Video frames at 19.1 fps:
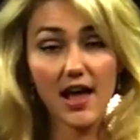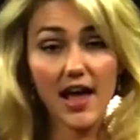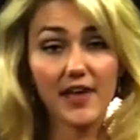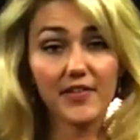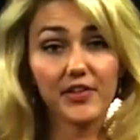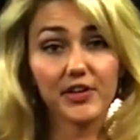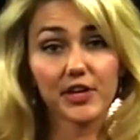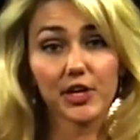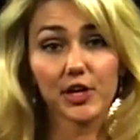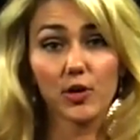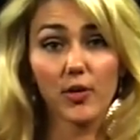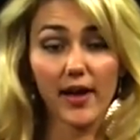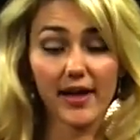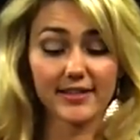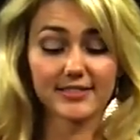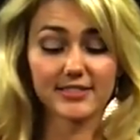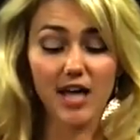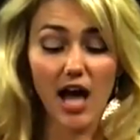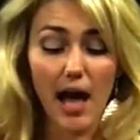And then you're gonna go
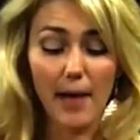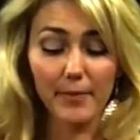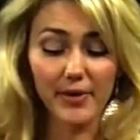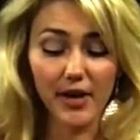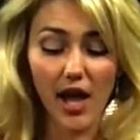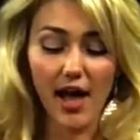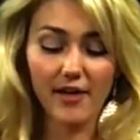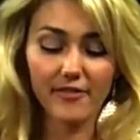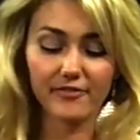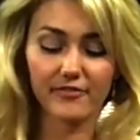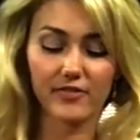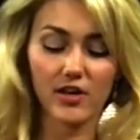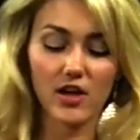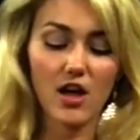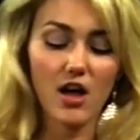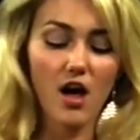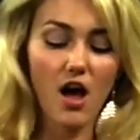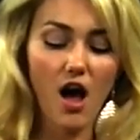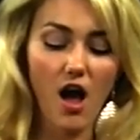ahead and top it off
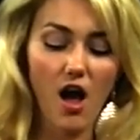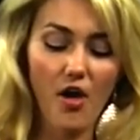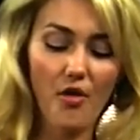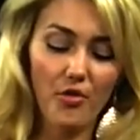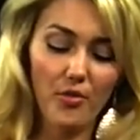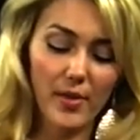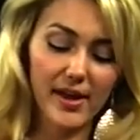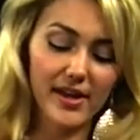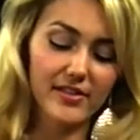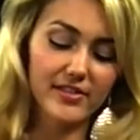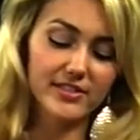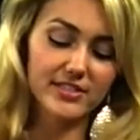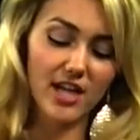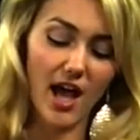all the way to the